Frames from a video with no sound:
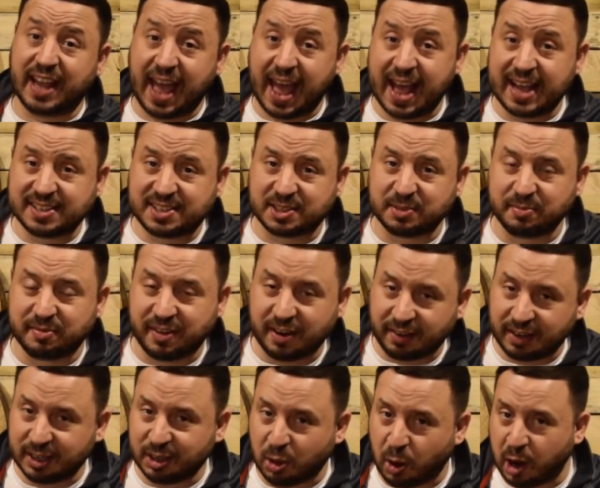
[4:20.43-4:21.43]
has some
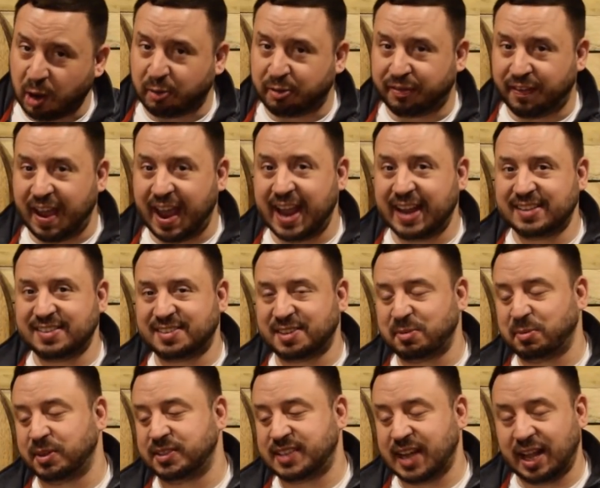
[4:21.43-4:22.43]
very loyal fans and
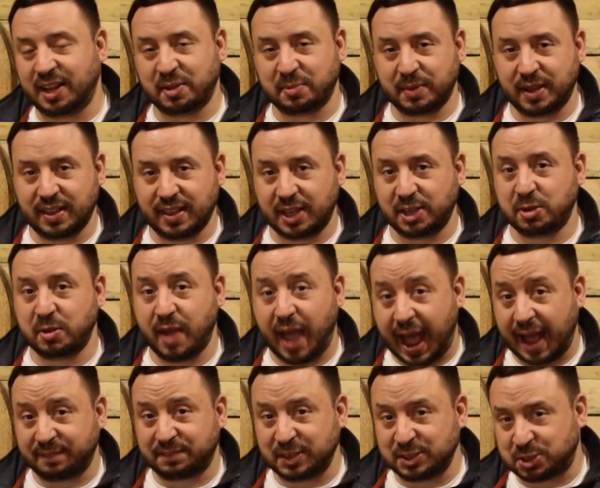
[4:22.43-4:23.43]
were telling me that you
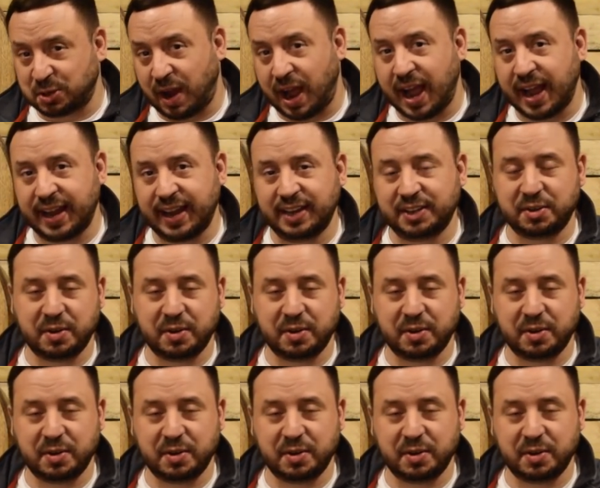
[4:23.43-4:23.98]
have to try it,